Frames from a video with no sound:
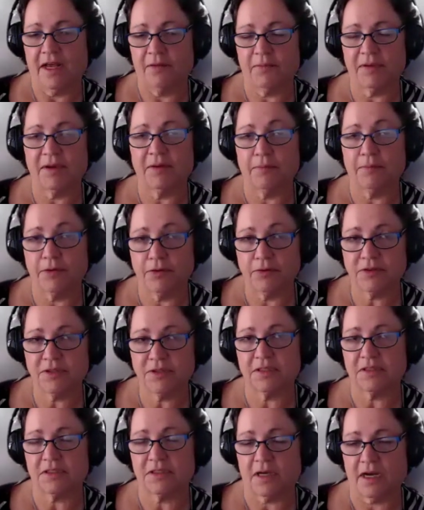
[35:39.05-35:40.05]
be a boost
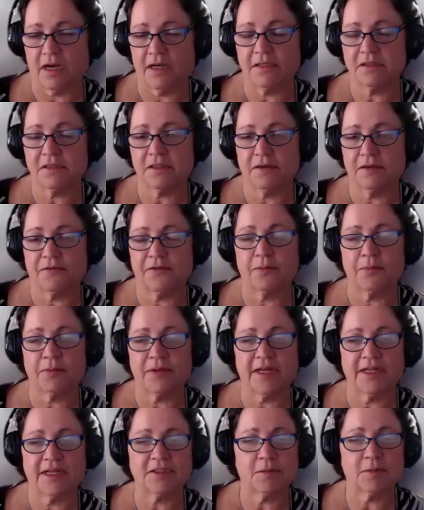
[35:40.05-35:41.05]
is also for
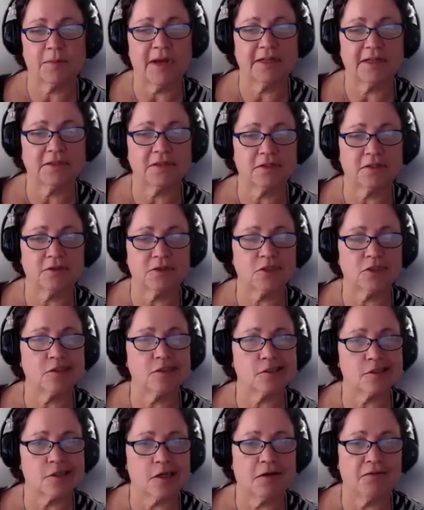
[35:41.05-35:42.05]
plan sponsors in
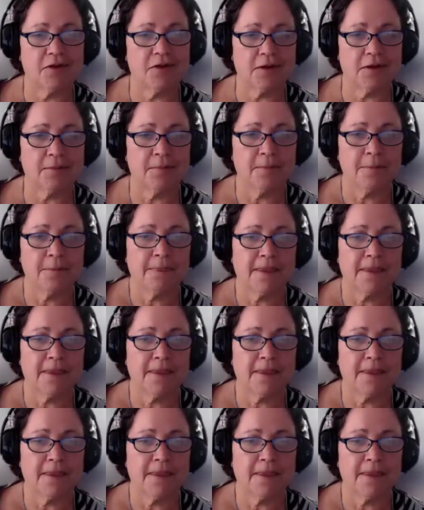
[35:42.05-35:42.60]
solving